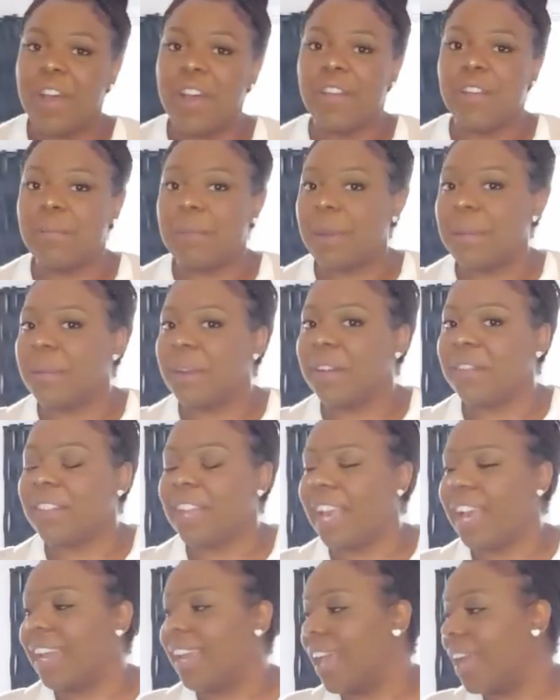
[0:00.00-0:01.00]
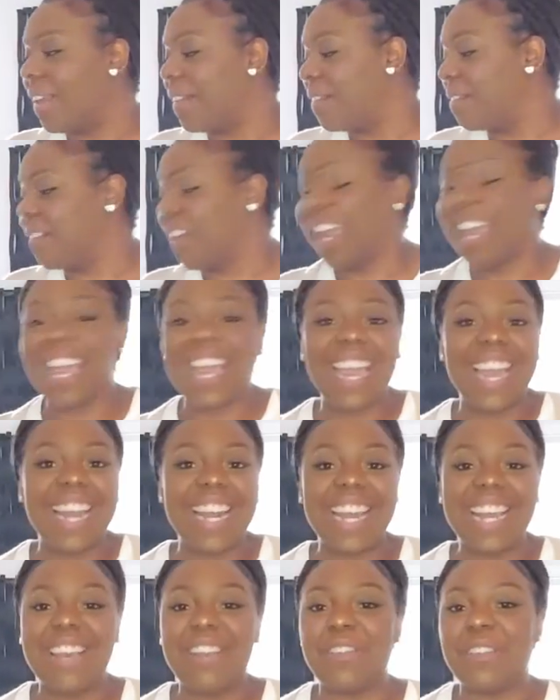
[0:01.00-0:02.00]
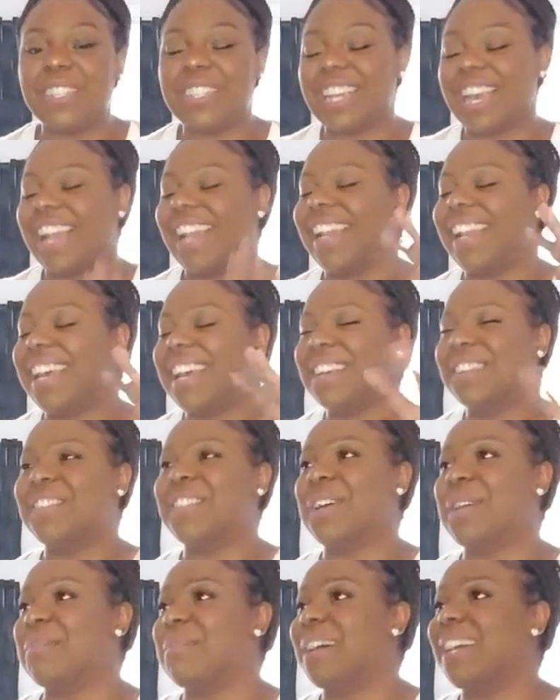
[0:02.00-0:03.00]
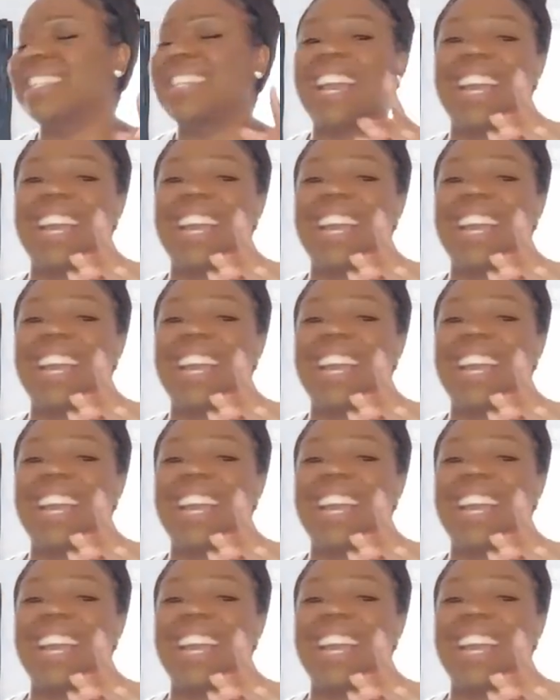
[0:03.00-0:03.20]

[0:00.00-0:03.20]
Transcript: for my birthday, I got a fan, which I love so much.